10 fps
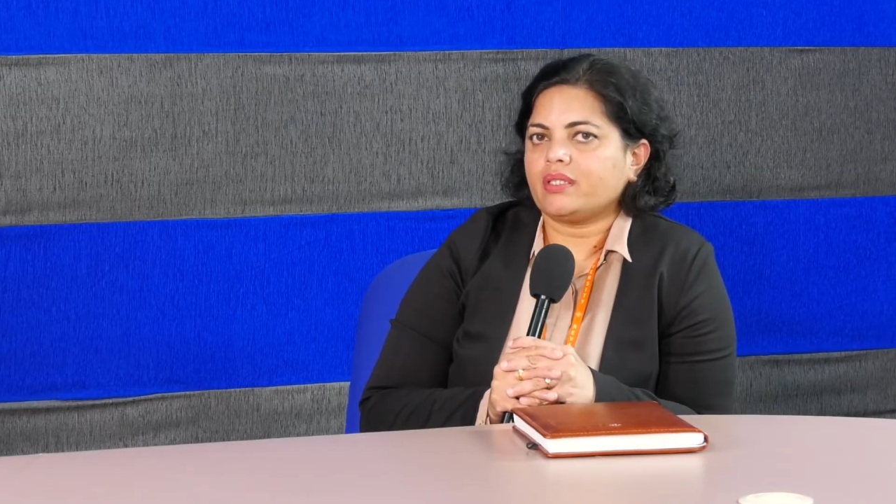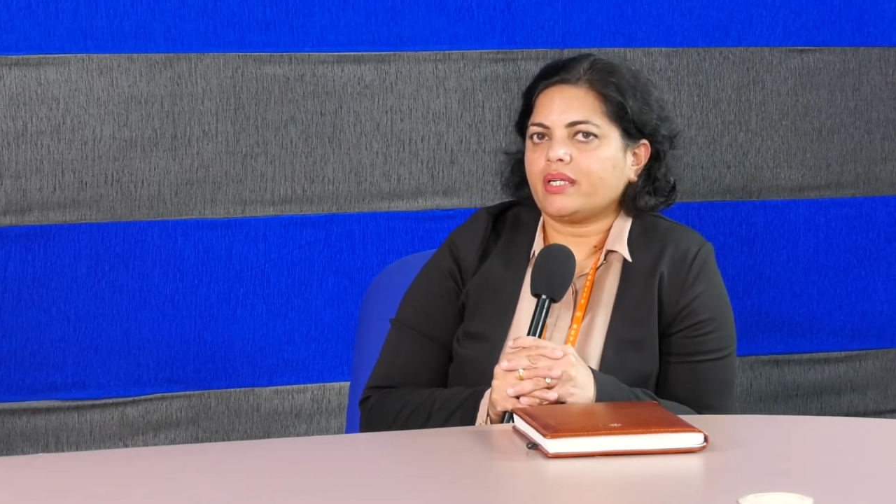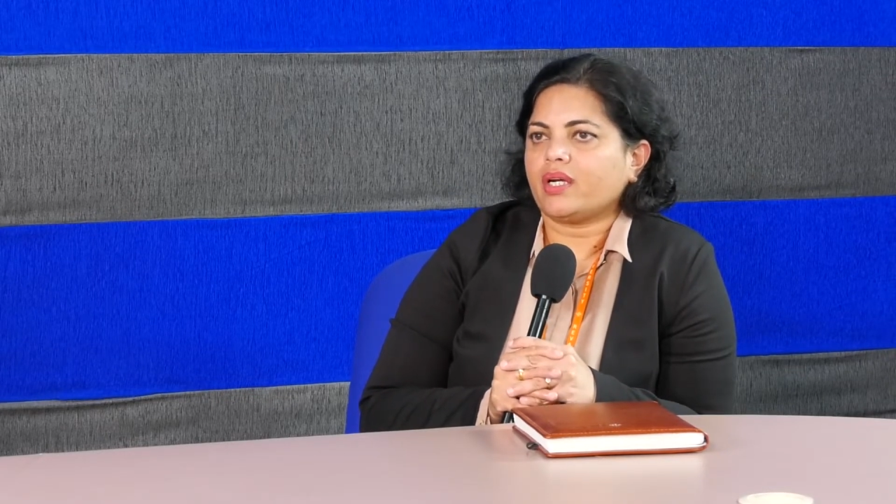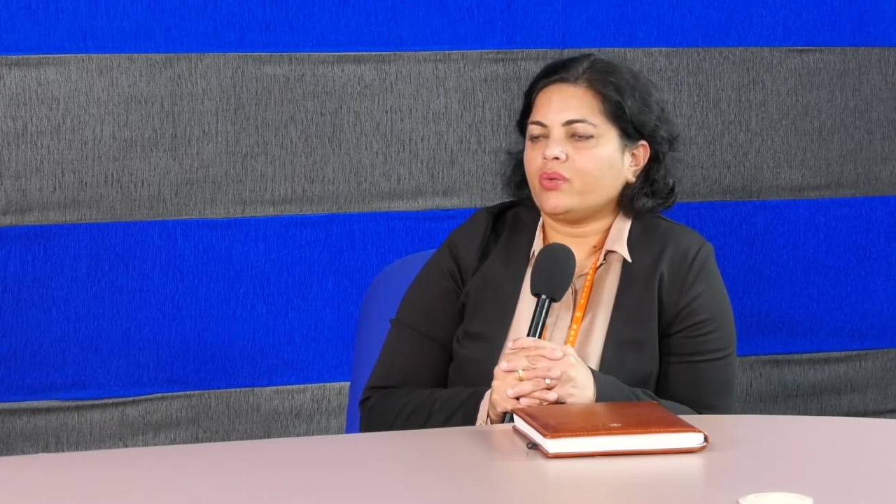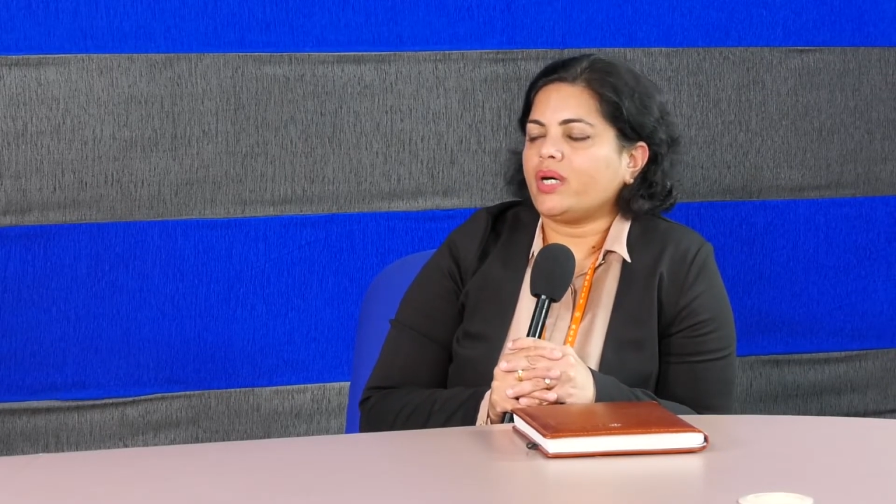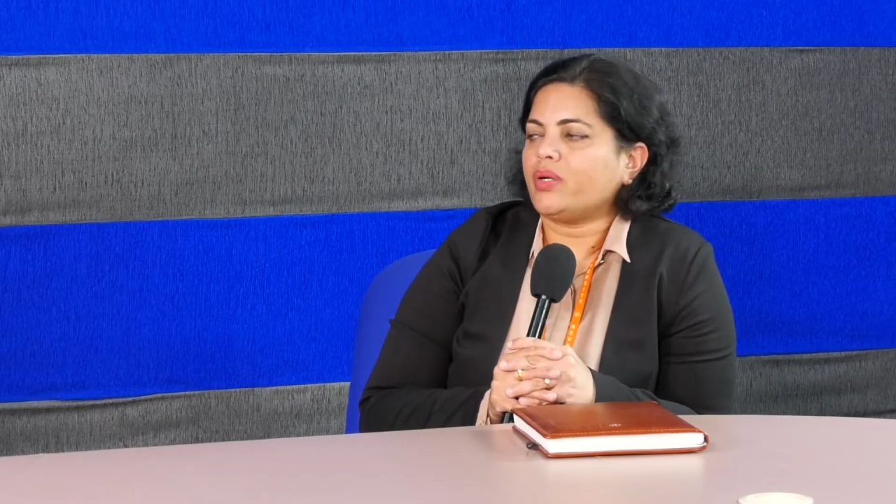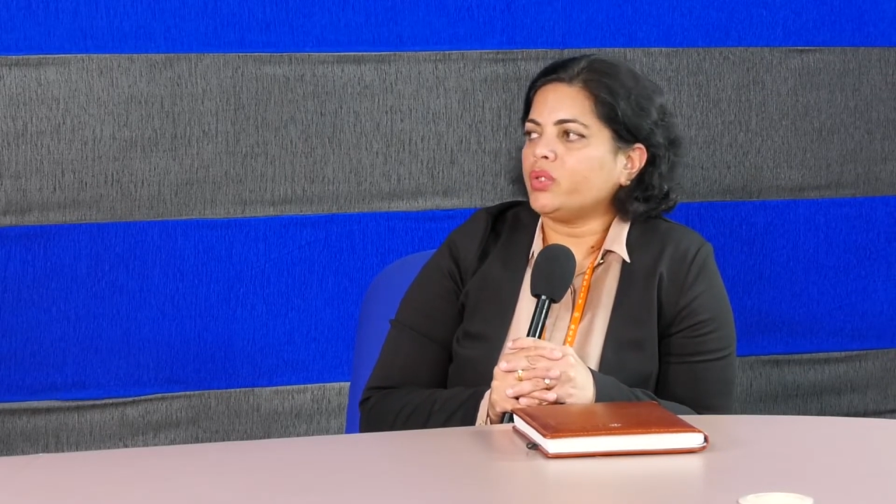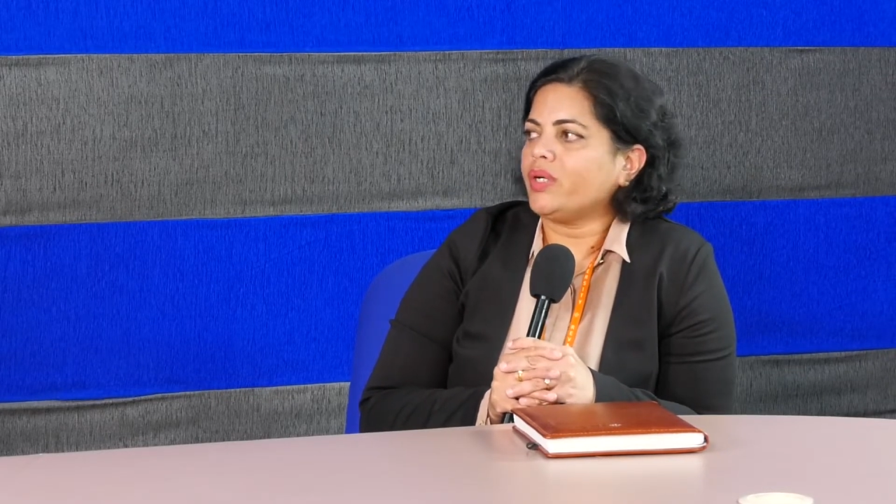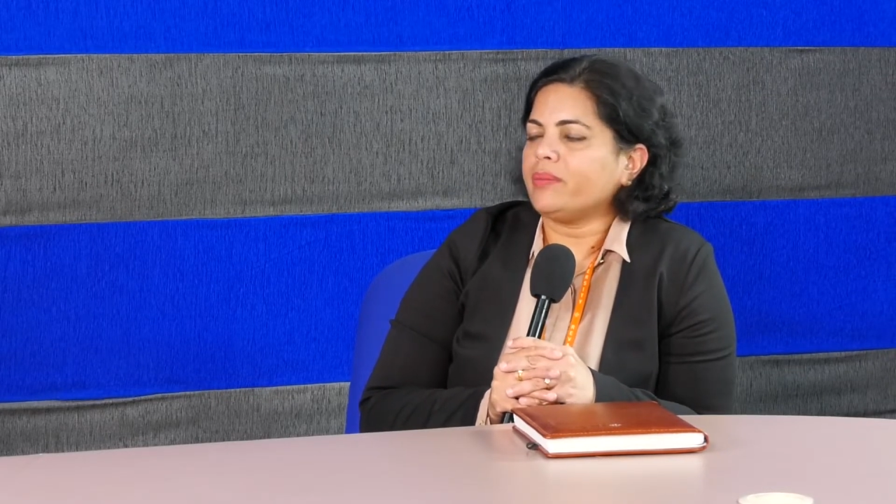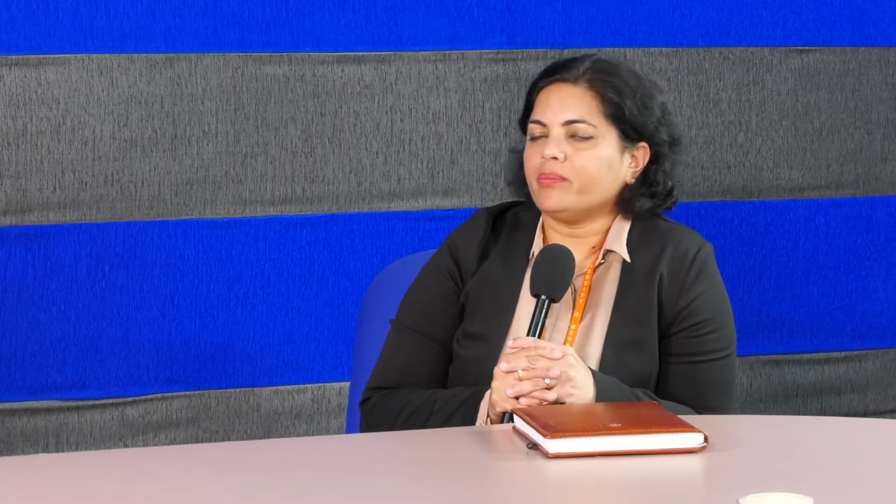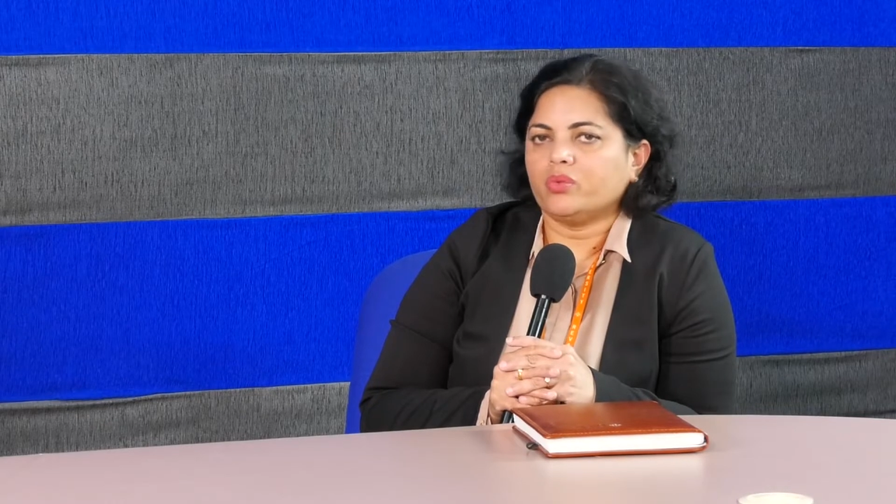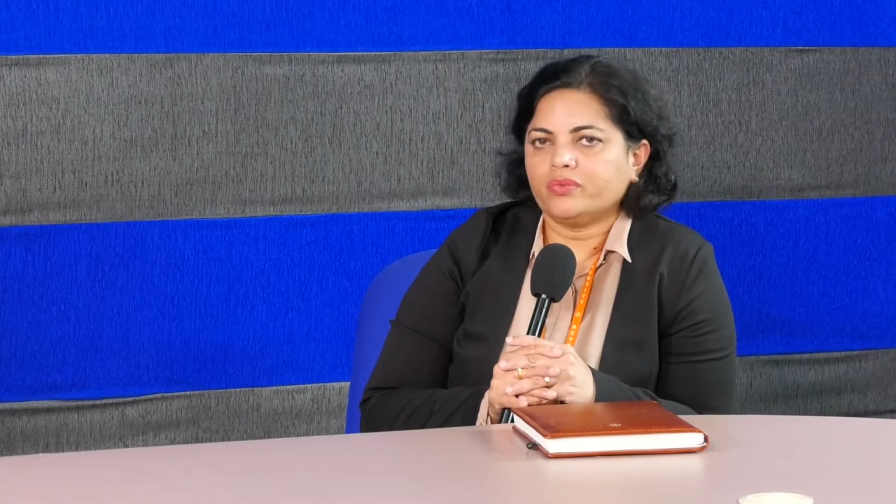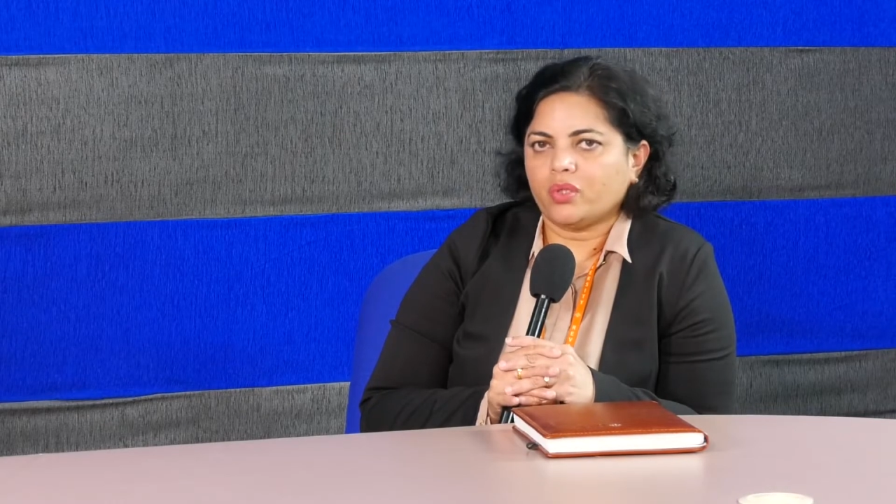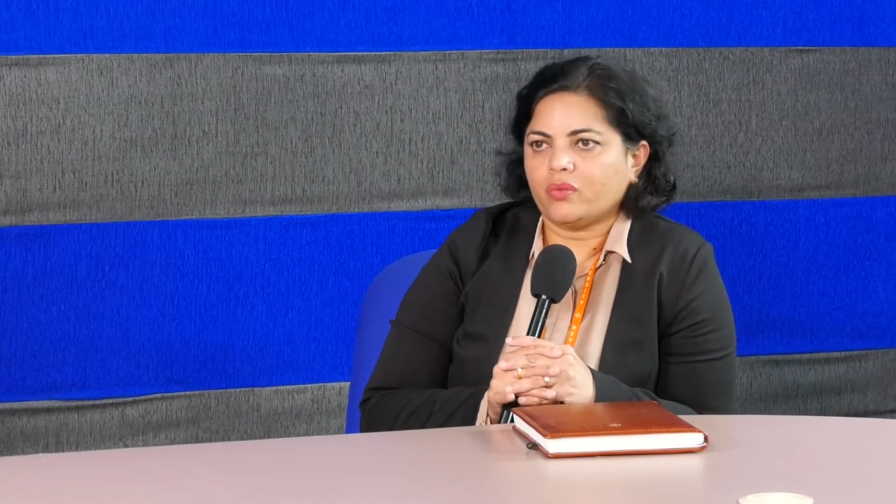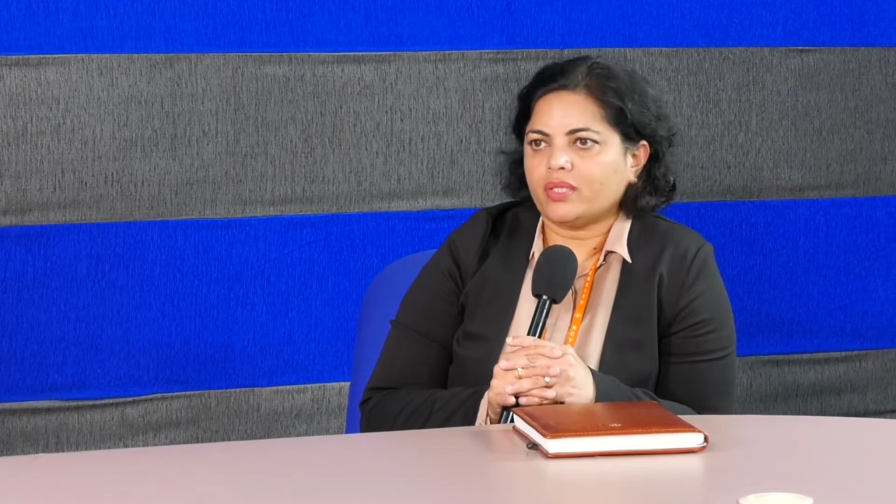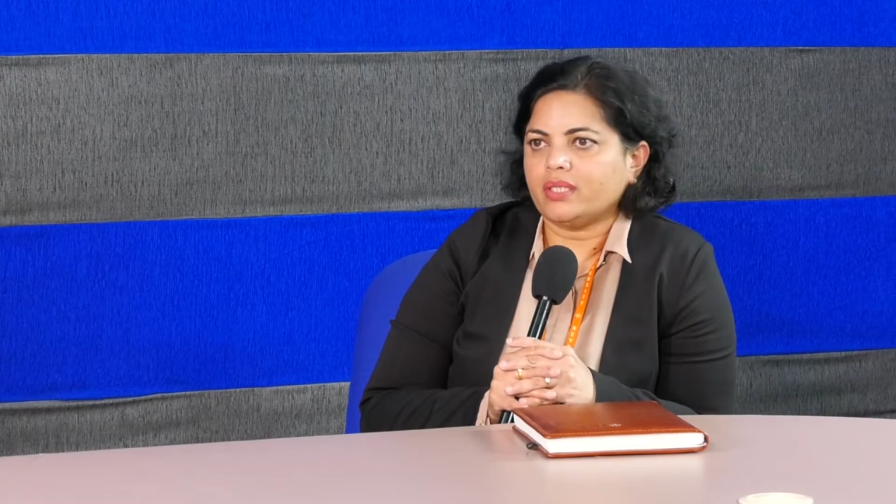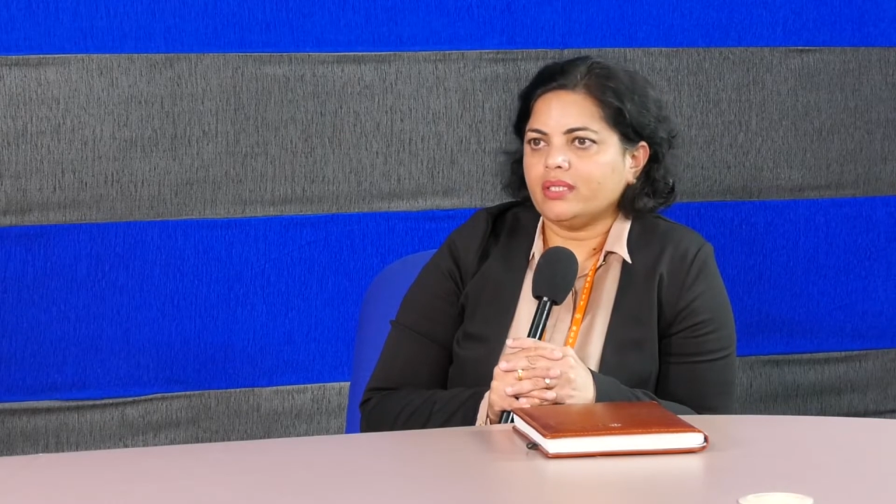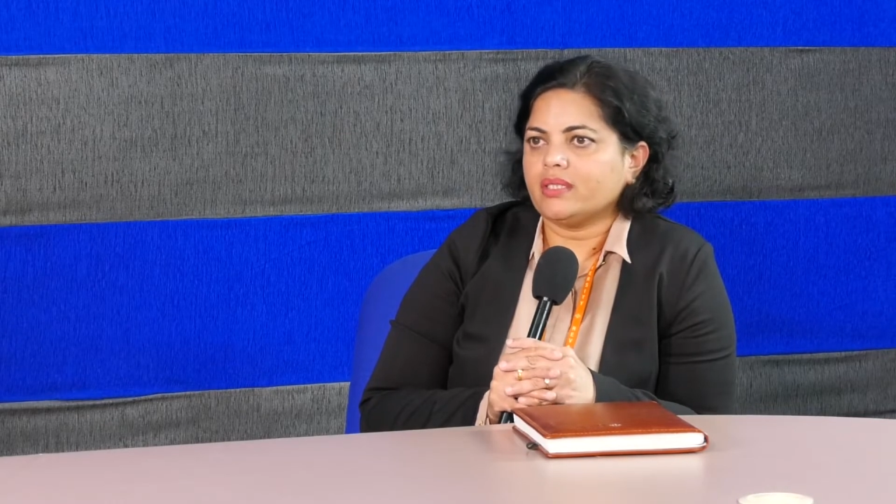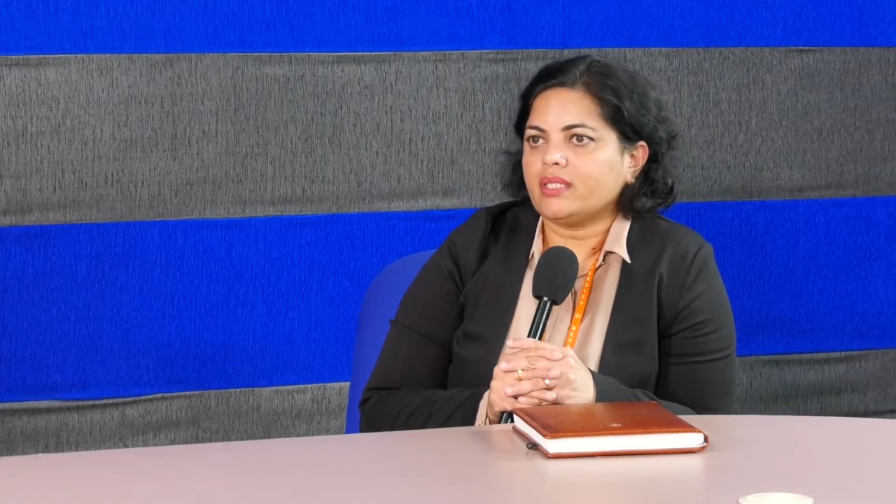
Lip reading: Now, how do I move forward,